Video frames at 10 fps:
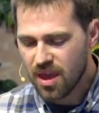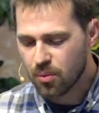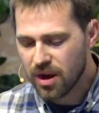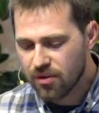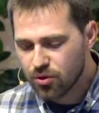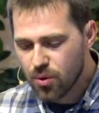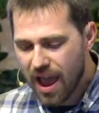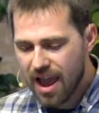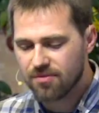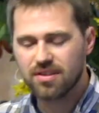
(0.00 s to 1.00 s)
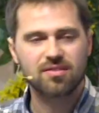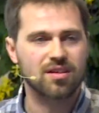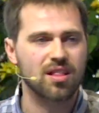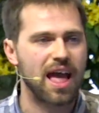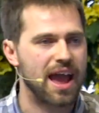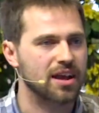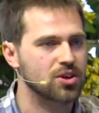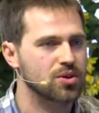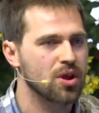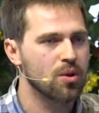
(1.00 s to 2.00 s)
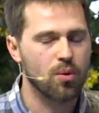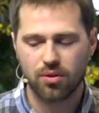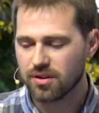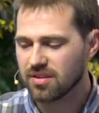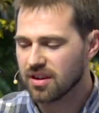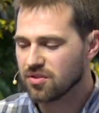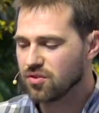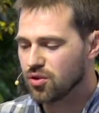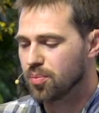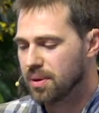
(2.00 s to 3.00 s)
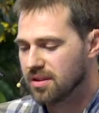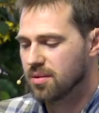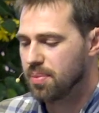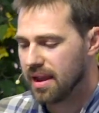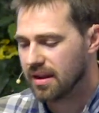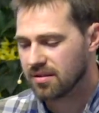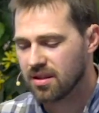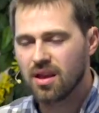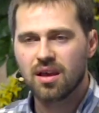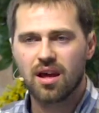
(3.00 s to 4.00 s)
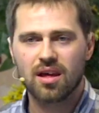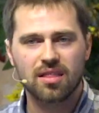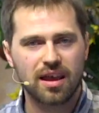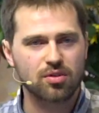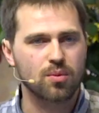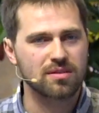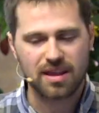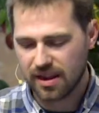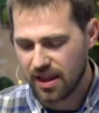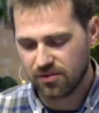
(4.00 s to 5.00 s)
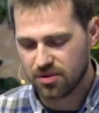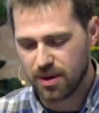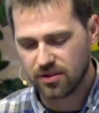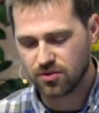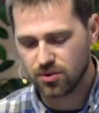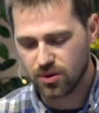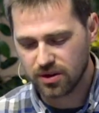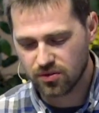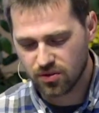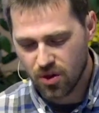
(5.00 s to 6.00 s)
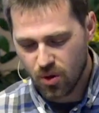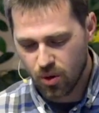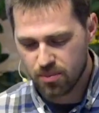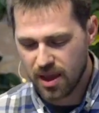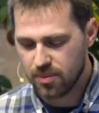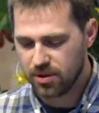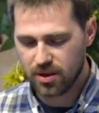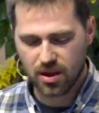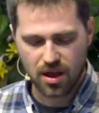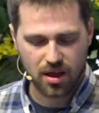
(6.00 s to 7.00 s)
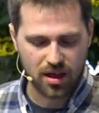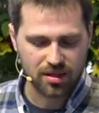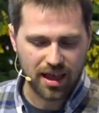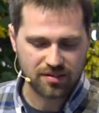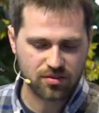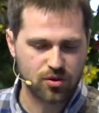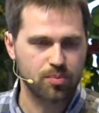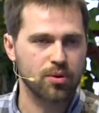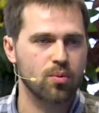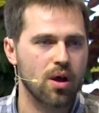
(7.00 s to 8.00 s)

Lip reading: And whenever you have this clash, whether it's in a stupid debate like the ones I gave to my students, or maybe a less stupid